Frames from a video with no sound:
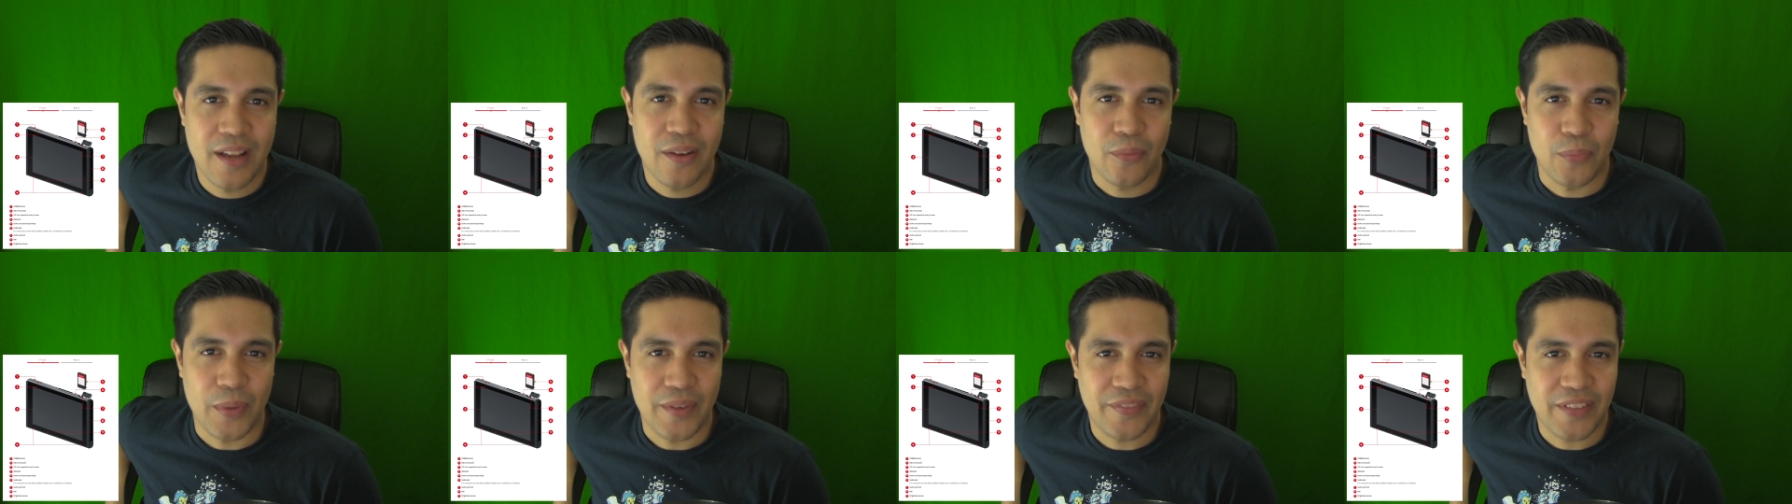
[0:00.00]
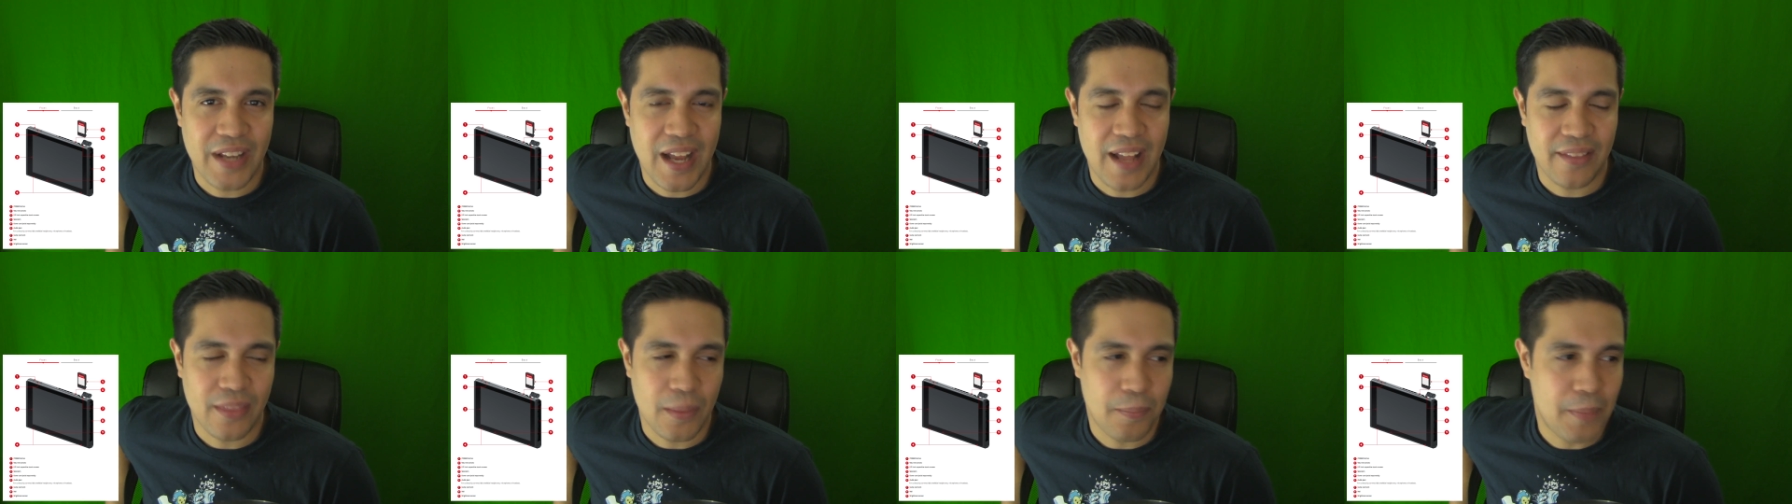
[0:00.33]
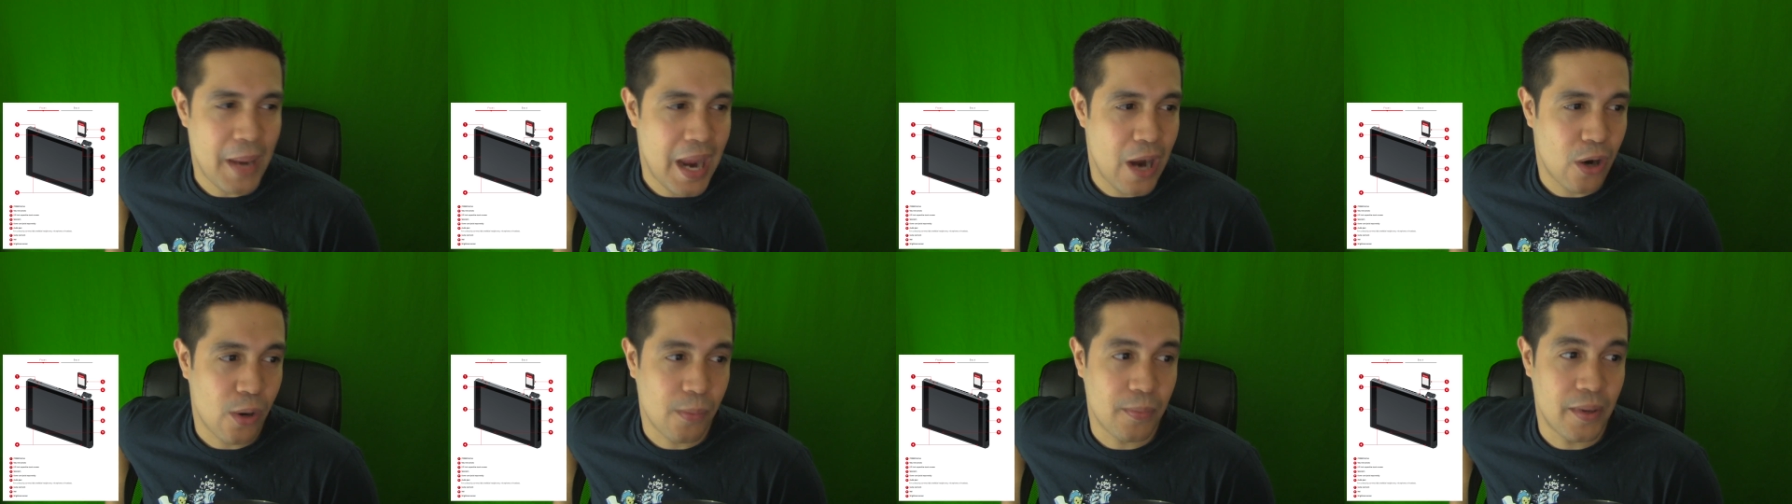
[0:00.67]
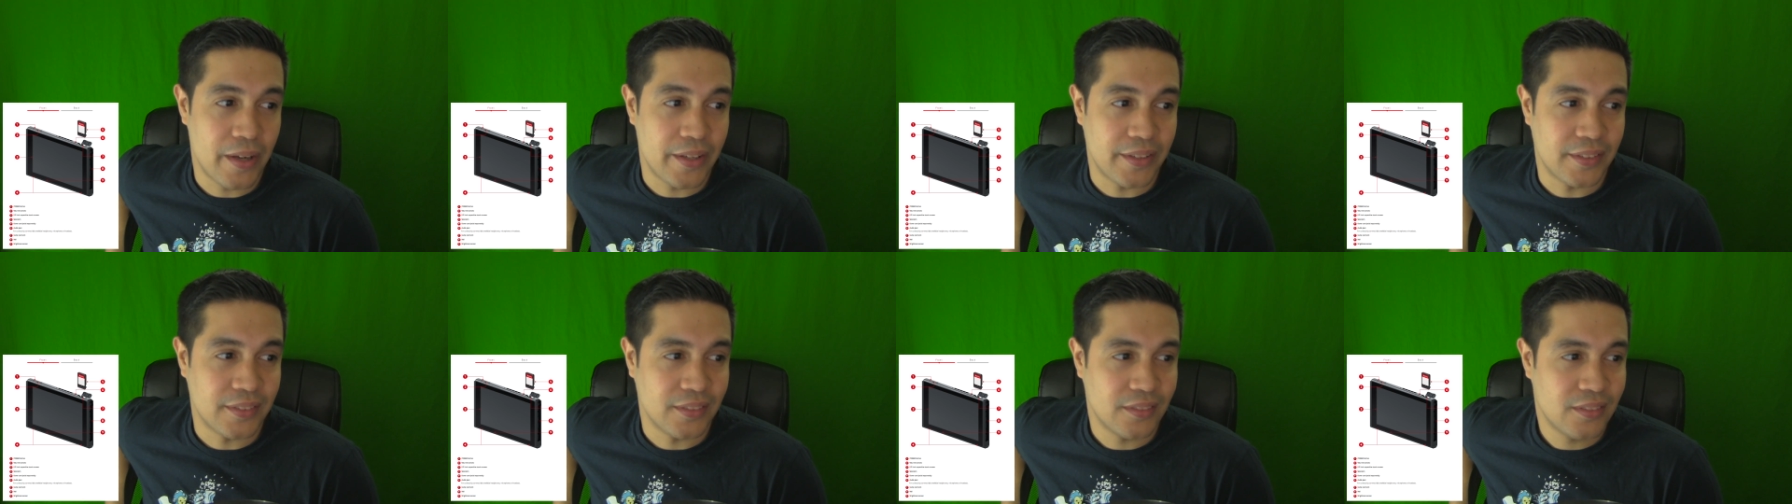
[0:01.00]
We've got the power
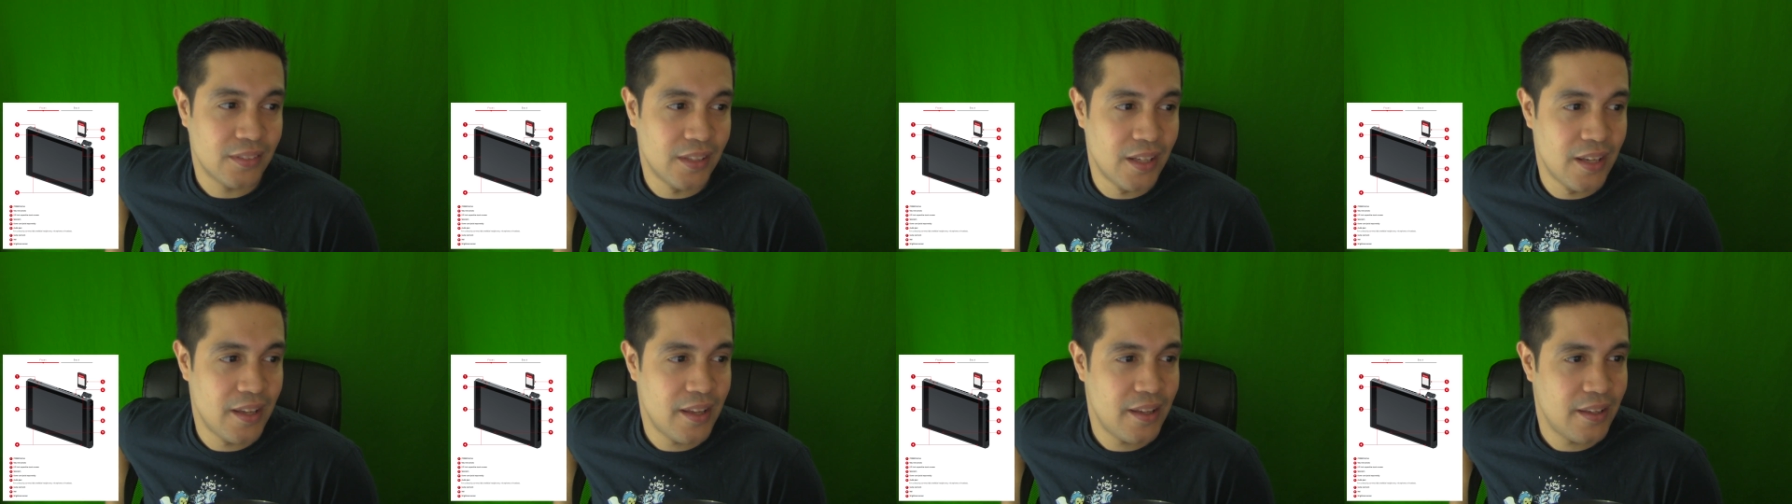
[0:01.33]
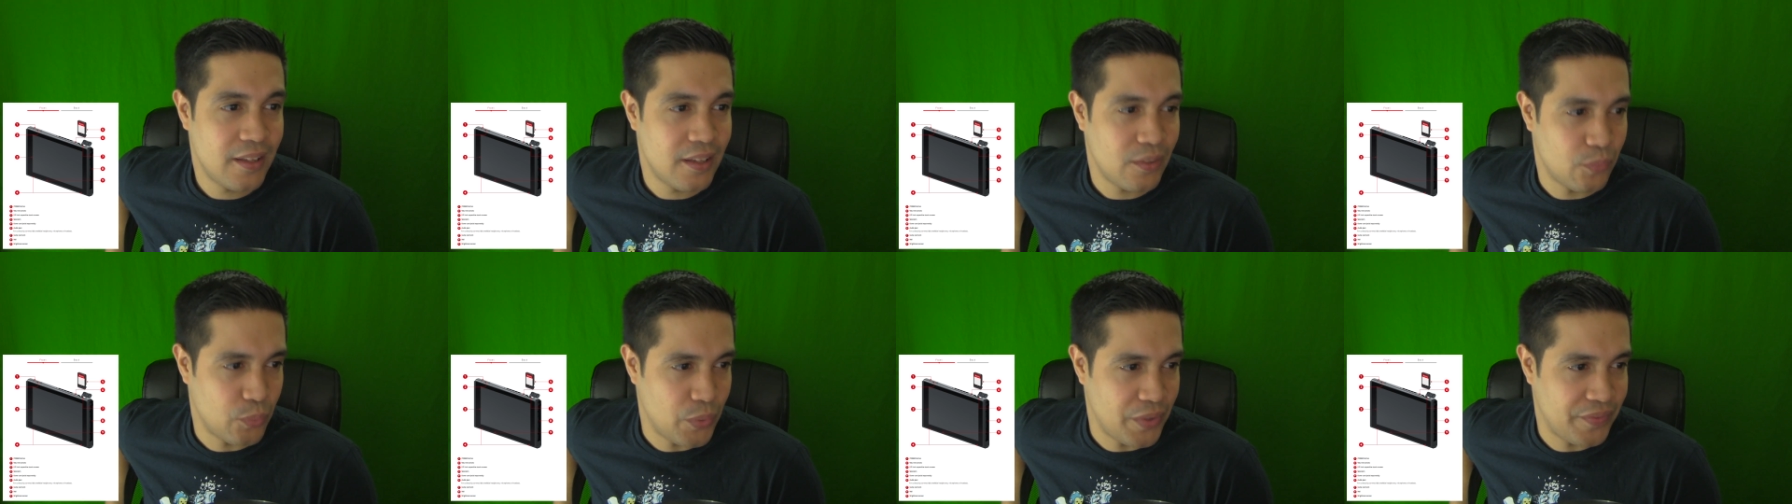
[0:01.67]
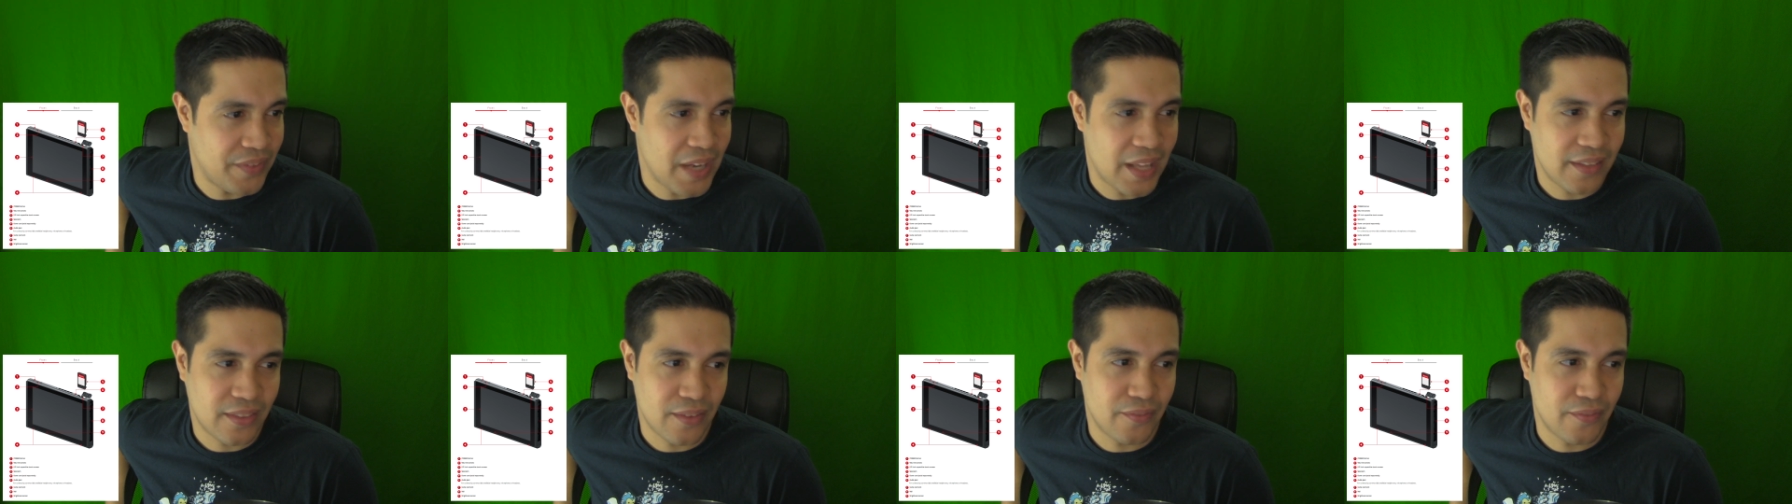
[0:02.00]
button, we've got